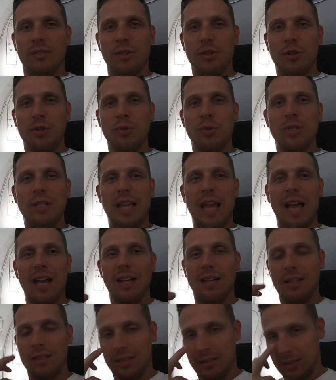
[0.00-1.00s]
reduce
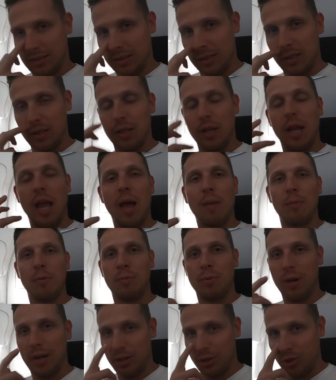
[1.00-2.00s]
ca- uh, the
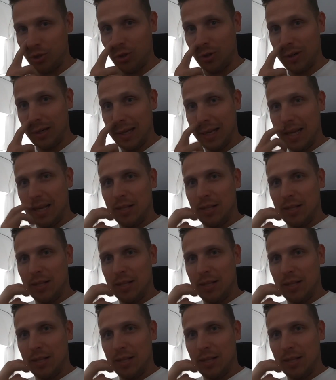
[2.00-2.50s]
cabin pressure,